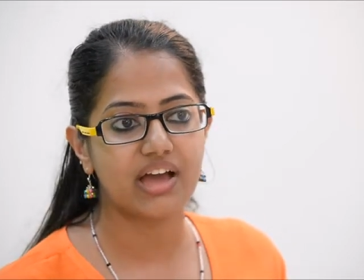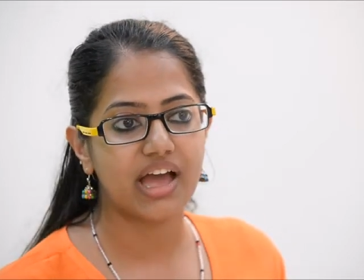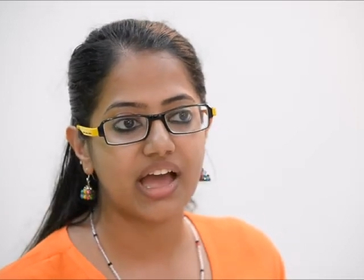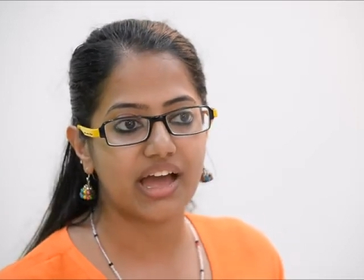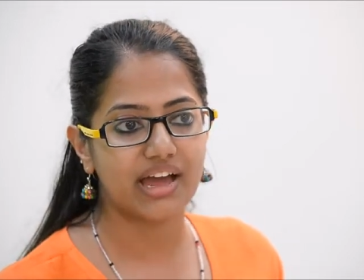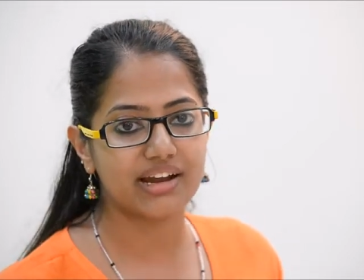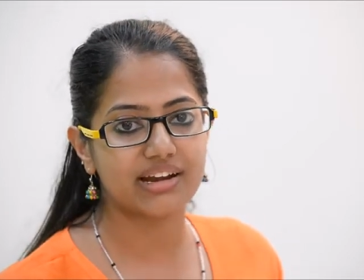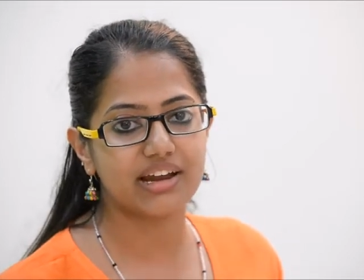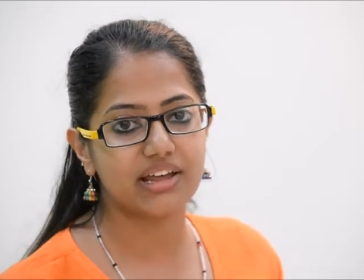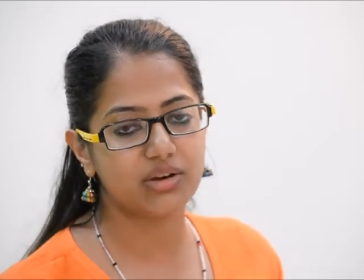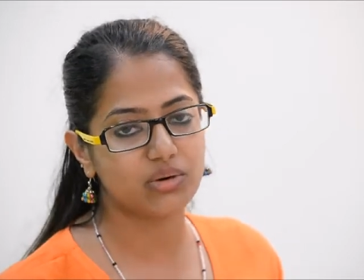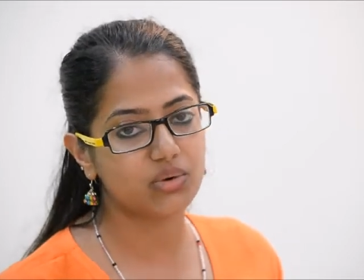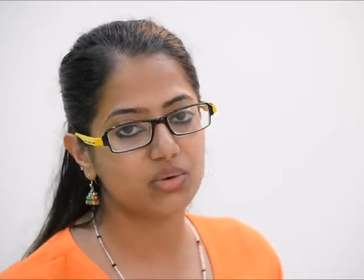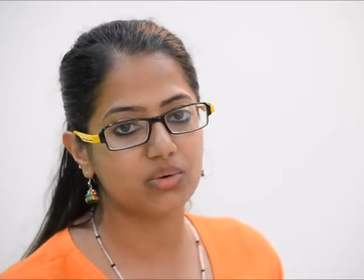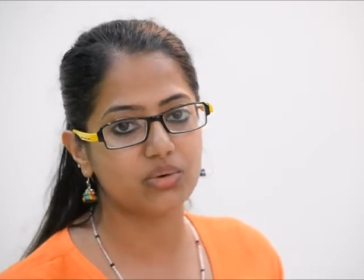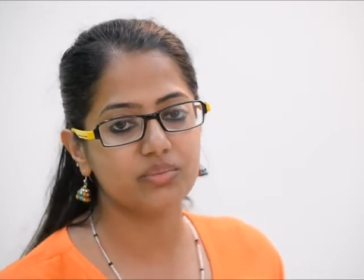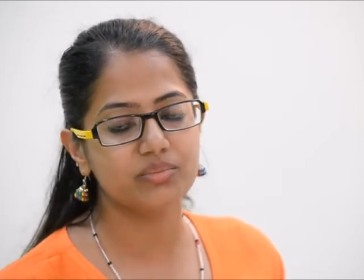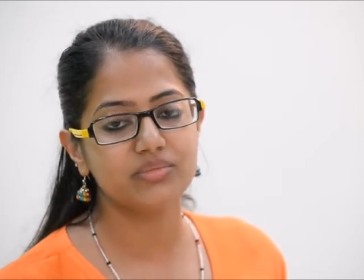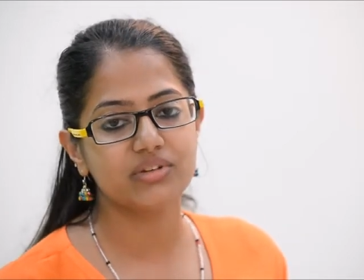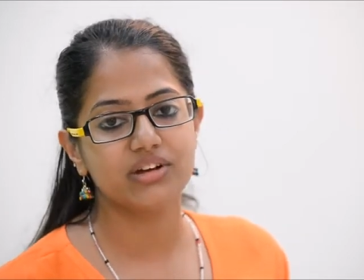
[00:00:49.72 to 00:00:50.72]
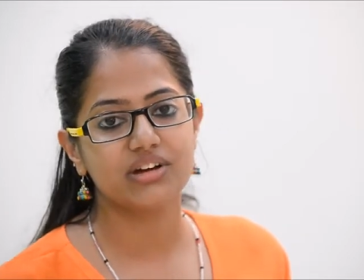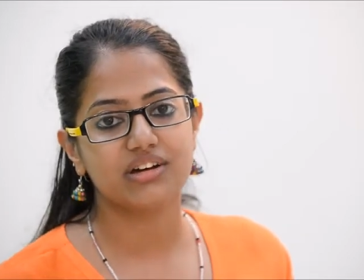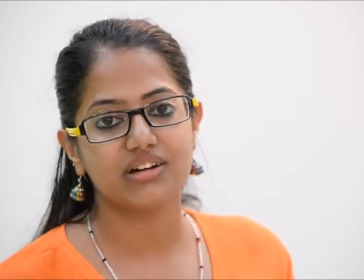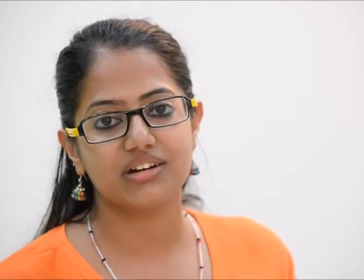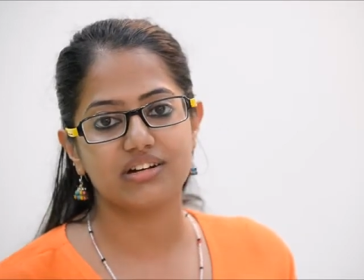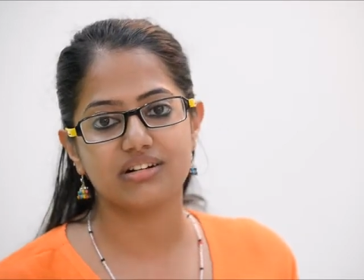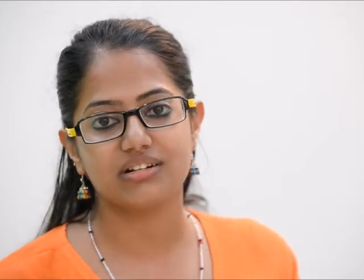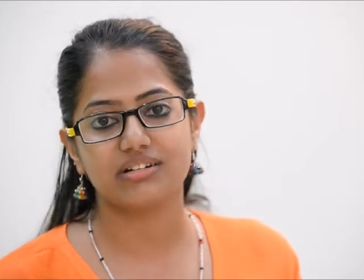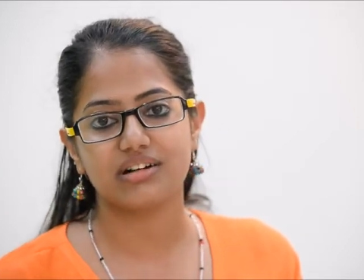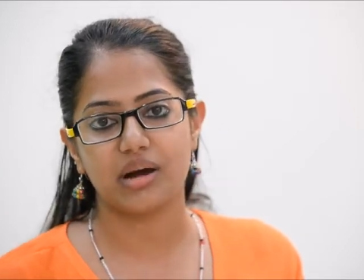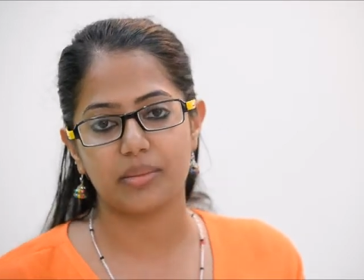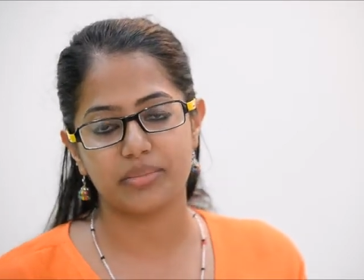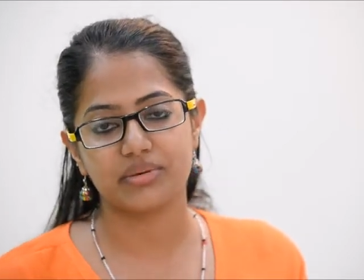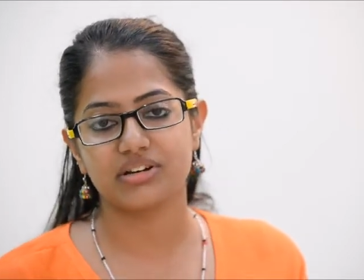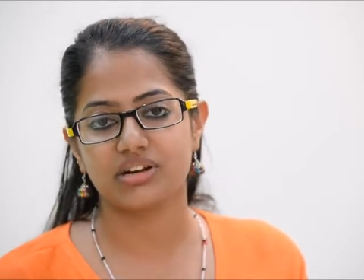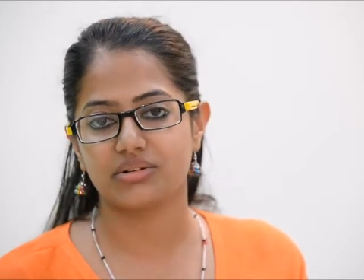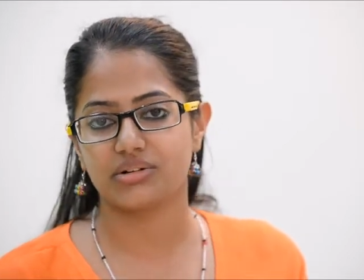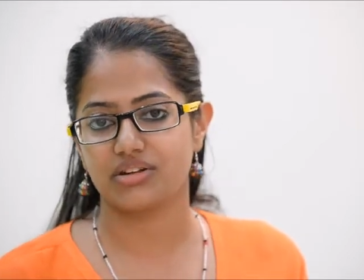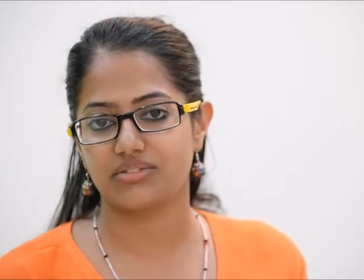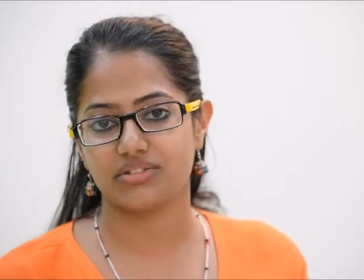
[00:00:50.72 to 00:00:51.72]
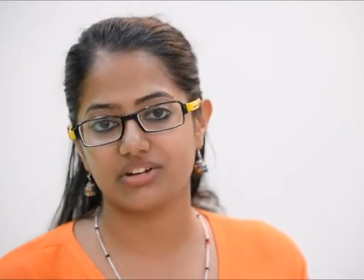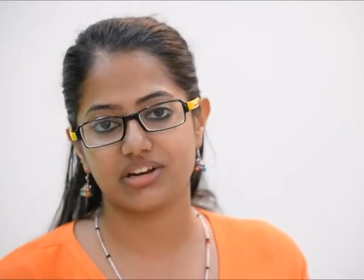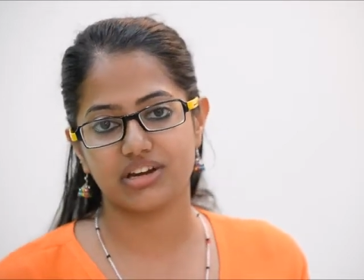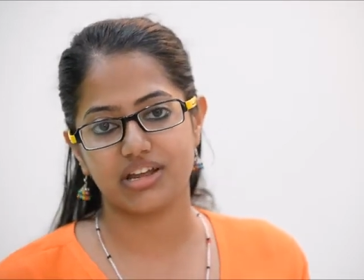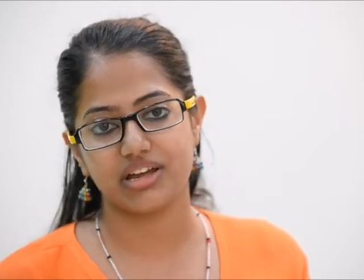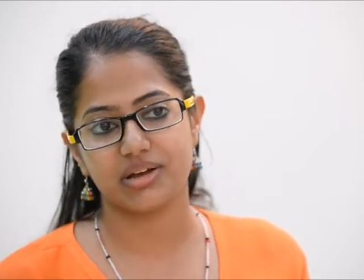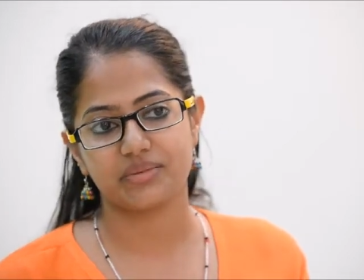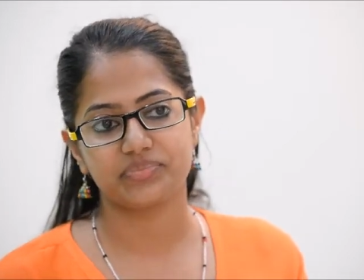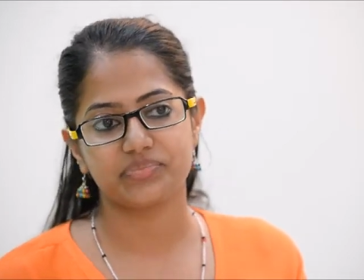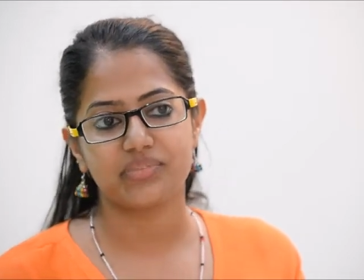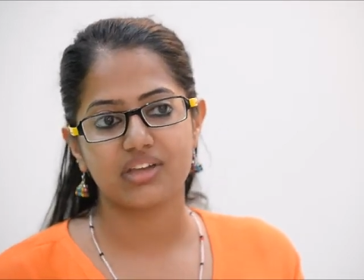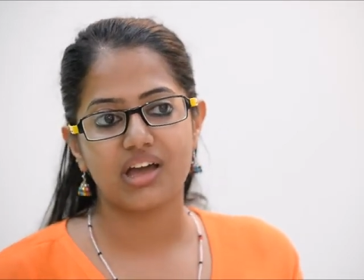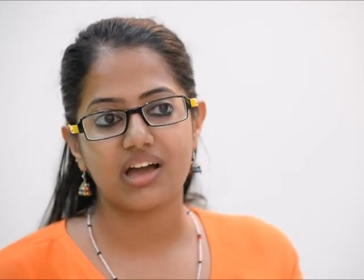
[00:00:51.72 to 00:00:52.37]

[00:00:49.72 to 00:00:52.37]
and like go up and down every day.